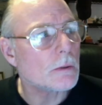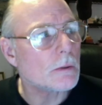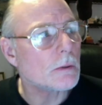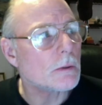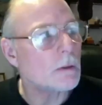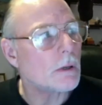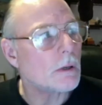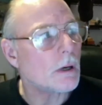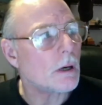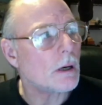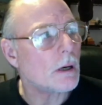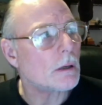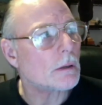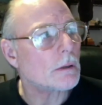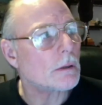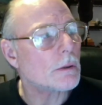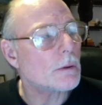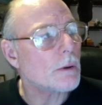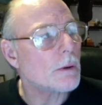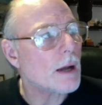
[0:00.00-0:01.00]
uh,
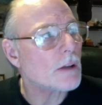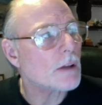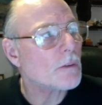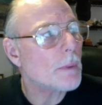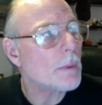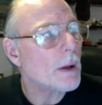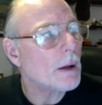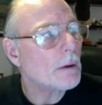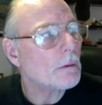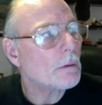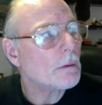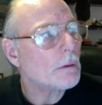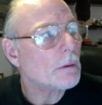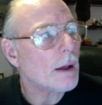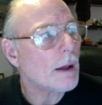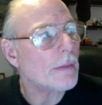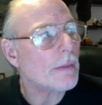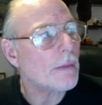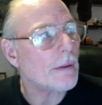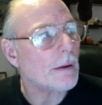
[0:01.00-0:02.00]
two aspects I
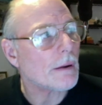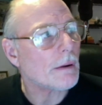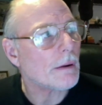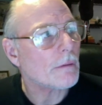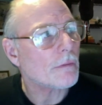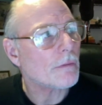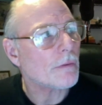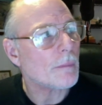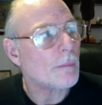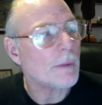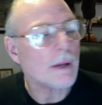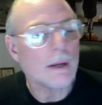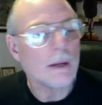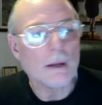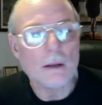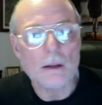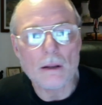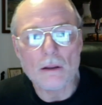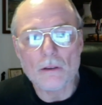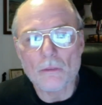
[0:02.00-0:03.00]
think for me,
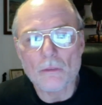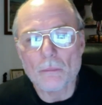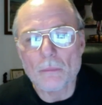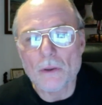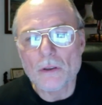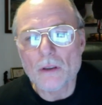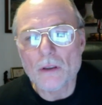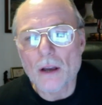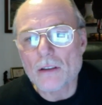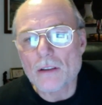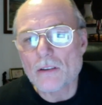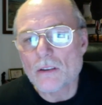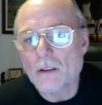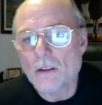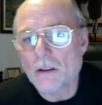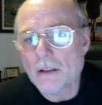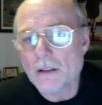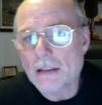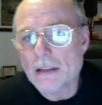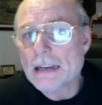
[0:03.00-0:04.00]
as besides
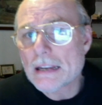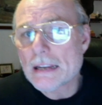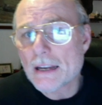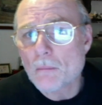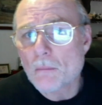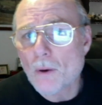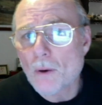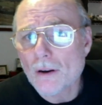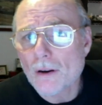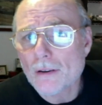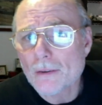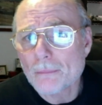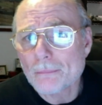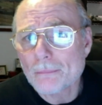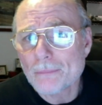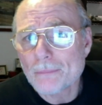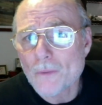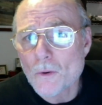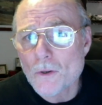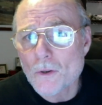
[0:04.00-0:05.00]
the eating part,
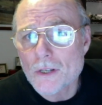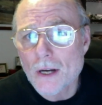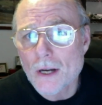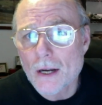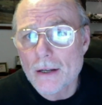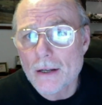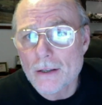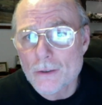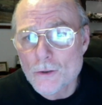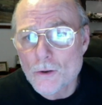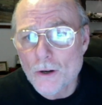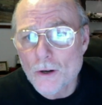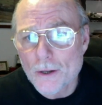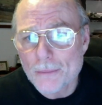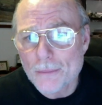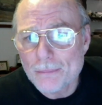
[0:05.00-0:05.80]
which I enjoy,